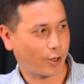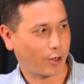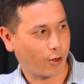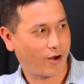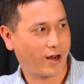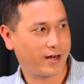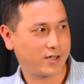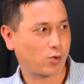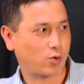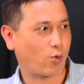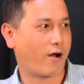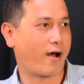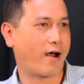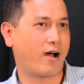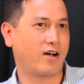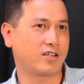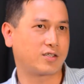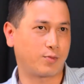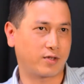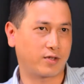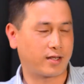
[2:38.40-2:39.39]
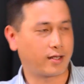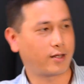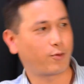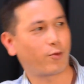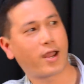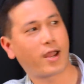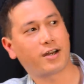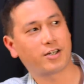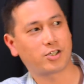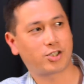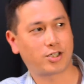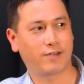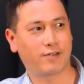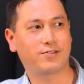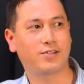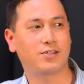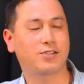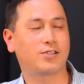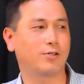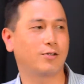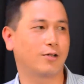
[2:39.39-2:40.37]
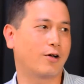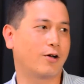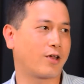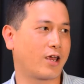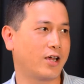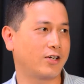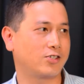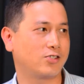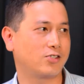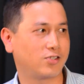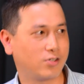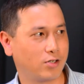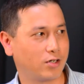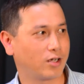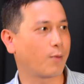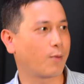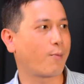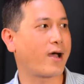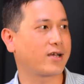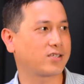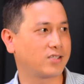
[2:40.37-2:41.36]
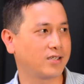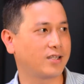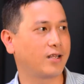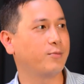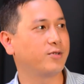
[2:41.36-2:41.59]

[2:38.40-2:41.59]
the Kona Ice warehouse, but then we had to shift it to locations due to capacity